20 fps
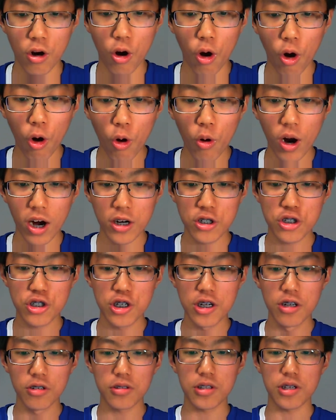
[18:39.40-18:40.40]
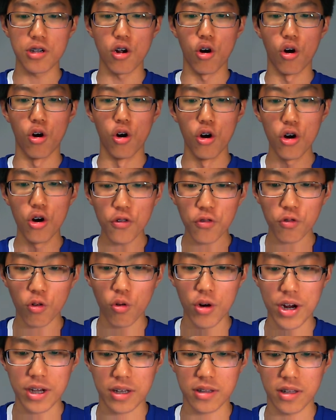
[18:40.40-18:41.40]
Oh, I shield the
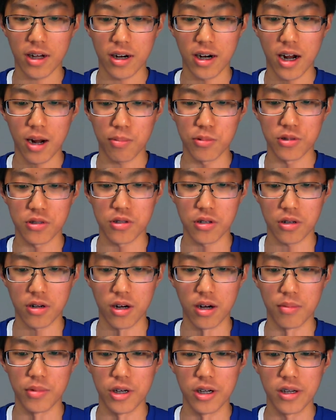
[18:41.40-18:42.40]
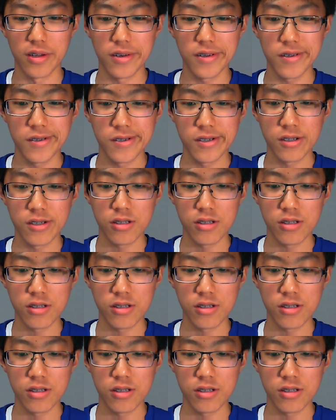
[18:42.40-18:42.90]
Earthquake that happens to come in,